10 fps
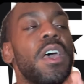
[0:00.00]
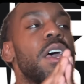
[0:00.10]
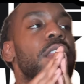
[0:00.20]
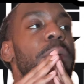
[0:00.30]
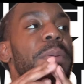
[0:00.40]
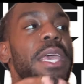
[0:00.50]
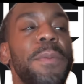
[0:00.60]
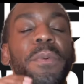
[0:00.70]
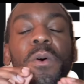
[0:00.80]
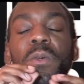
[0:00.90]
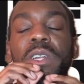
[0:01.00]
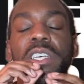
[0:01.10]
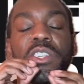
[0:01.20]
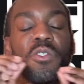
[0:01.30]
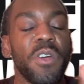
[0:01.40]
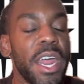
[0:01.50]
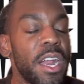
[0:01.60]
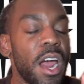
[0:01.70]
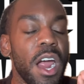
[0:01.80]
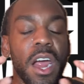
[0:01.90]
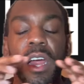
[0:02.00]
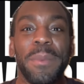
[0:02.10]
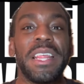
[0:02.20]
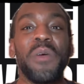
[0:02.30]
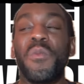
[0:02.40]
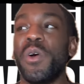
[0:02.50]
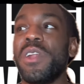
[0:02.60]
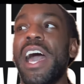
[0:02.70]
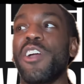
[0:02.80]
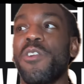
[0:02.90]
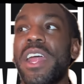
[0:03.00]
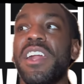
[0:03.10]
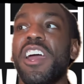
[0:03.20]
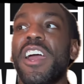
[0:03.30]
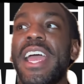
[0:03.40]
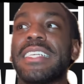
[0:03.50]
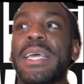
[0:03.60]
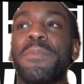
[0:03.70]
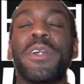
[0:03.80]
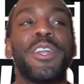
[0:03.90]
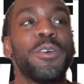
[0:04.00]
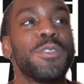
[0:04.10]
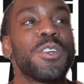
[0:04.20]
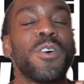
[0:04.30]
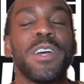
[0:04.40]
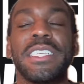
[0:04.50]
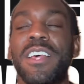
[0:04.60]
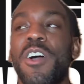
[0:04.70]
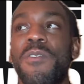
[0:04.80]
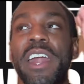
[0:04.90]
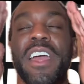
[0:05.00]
The people discredit her, but they will not credit her as a producer or a songwriter.